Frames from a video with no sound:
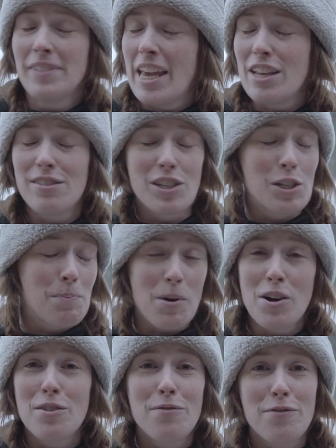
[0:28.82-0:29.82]
it
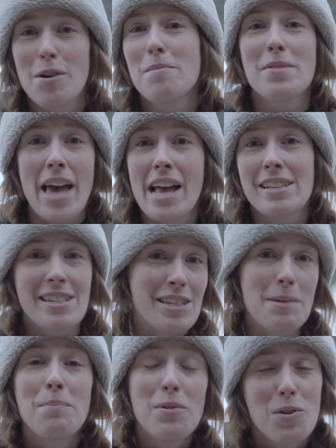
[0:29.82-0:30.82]
spurred from that
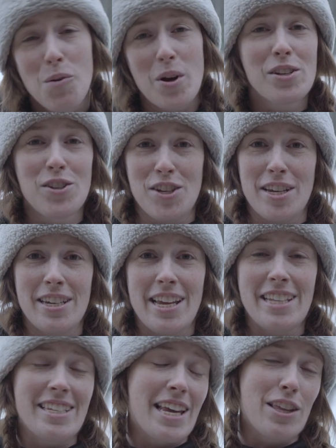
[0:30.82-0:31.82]
simple question
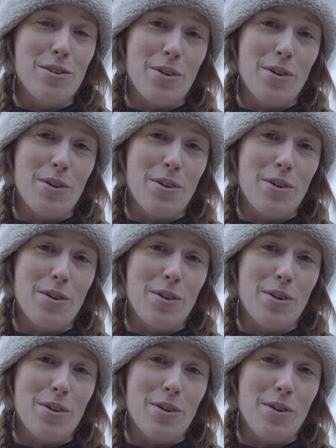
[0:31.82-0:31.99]
and Take